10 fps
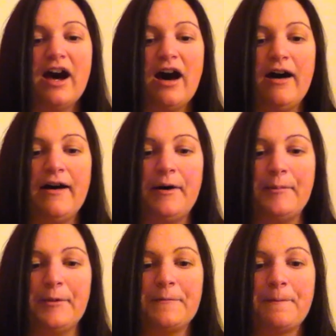
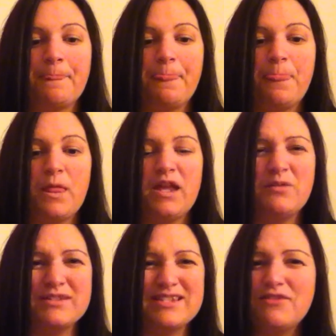And
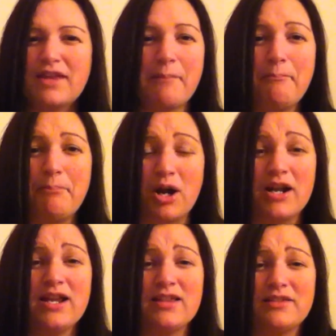it wasn't even like burning.